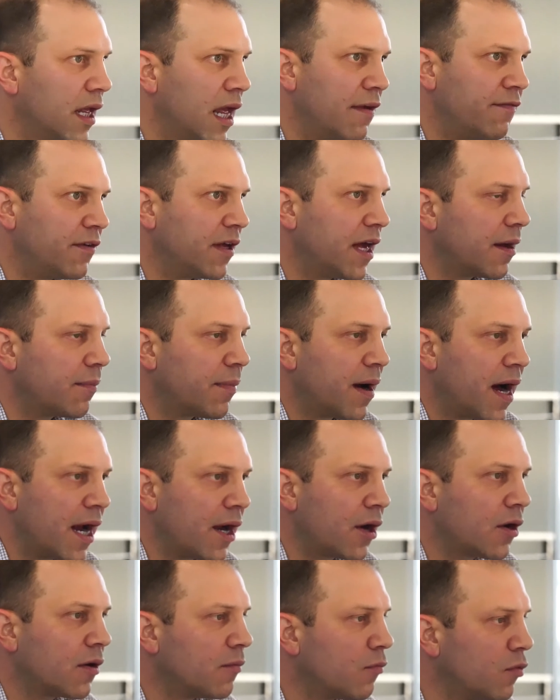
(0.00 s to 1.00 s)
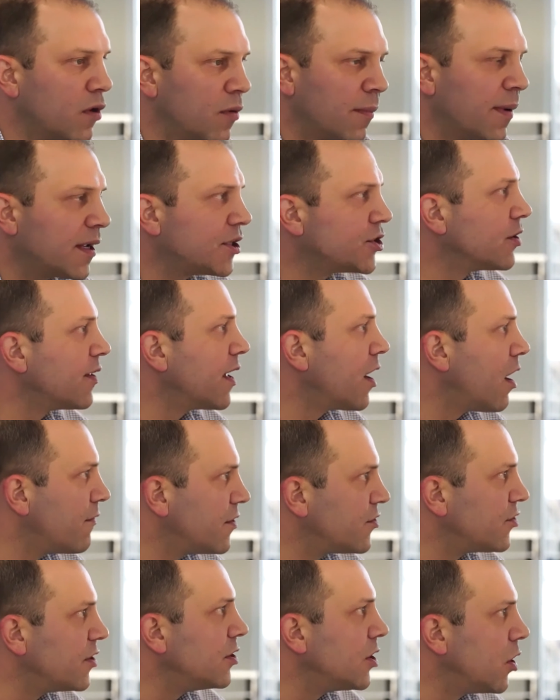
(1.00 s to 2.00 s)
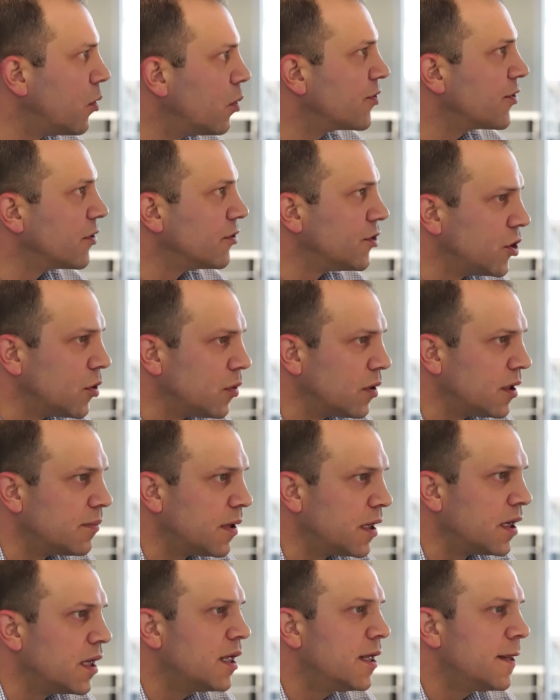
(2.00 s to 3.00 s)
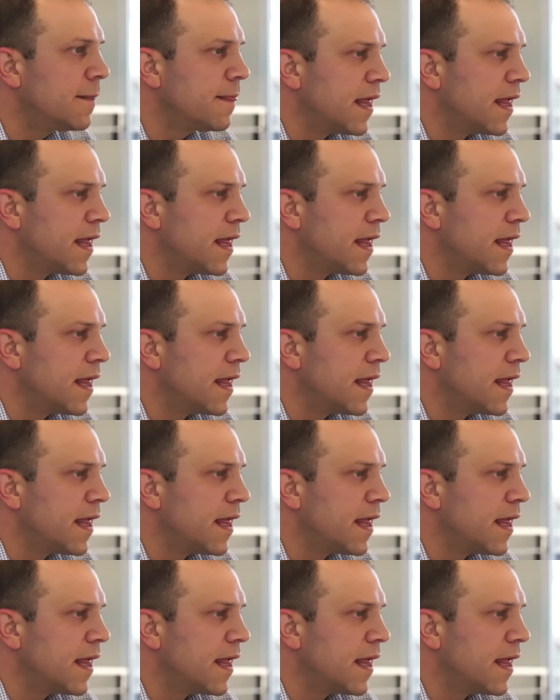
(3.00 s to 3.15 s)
If you got a buyer, we want to make sure they obviously know what they're doing, but